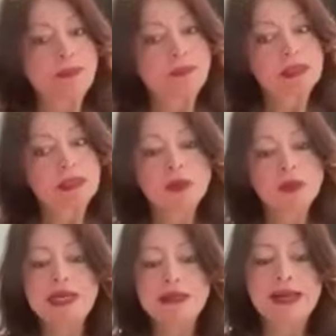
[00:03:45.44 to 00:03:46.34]
so we
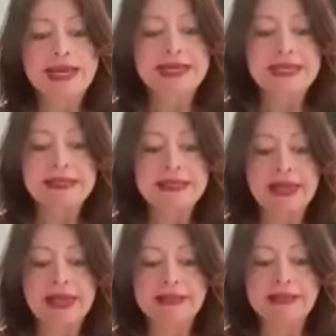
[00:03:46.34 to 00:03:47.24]
collided,
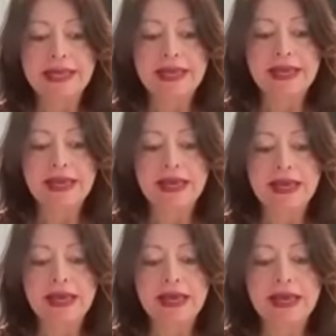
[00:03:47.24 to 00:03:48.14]
and
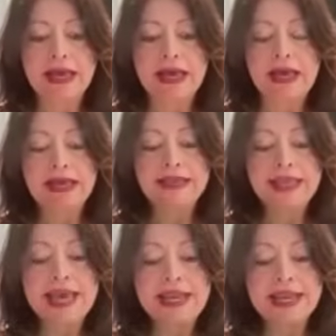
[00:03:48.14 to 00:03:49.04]
and
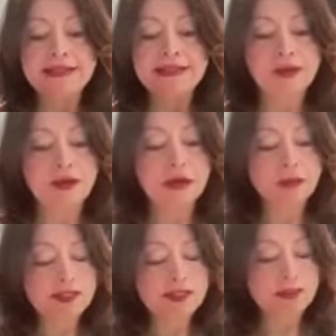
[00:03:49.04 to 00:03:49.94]
then as the car
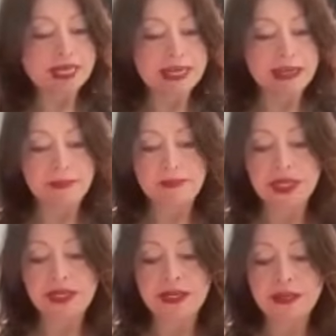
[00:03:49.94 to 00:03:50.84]
was spinning,
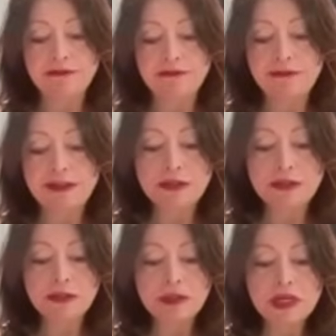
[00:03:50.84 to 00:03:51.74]
and I could feel